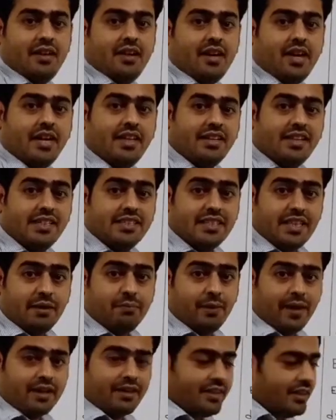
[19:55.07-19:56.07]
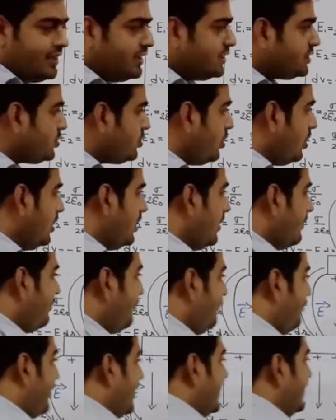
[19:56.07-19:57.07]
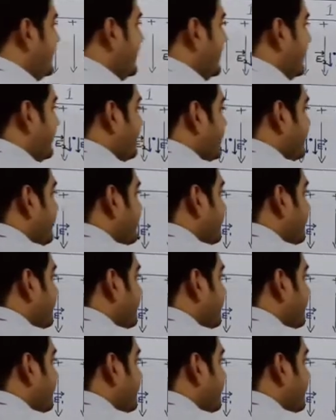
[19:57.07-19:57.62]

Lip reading: and this effect is called fringing.